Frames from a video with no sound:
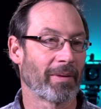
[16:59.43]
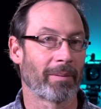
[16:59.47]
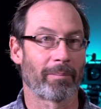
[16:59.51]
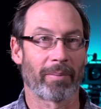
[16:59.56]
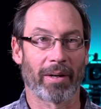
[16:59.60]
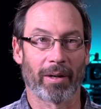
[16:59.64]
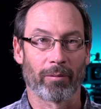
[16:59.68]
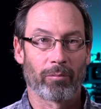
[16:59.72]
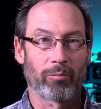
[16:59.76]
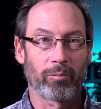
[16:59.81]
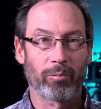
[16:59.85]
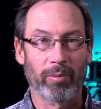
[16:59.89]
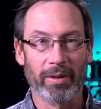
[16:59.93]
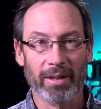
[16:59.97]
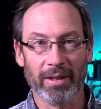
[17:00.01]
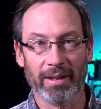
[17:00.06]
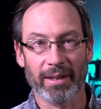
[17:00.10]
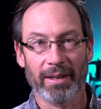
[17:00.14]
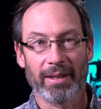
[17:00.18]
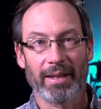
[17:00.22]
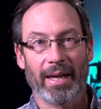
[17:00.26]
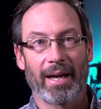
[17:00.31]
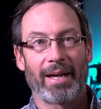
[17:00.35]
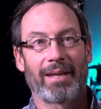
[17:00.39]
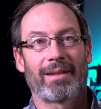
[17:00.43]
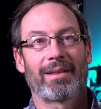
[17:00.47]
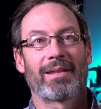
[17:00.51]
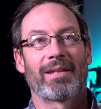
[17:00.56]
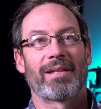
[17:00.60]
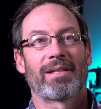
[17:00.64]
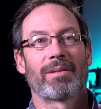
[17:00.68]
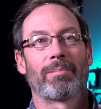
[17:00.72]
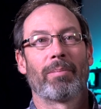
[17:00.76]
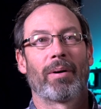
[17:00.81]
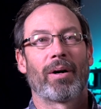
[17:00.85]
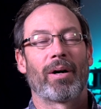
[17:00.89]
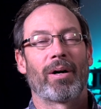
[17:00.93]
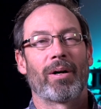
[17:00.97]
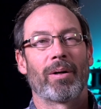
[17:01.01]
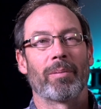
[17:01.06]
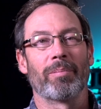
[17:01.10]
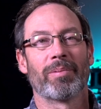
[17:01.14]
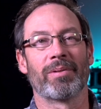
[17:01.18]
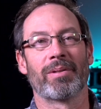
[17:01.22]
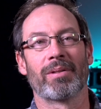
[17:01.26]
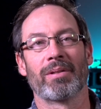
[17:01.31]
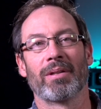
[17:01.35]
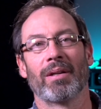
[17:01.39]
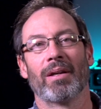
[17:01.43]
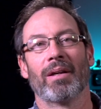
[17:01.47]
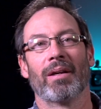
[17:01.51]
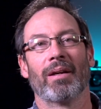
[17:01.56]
But I really like these bulbs.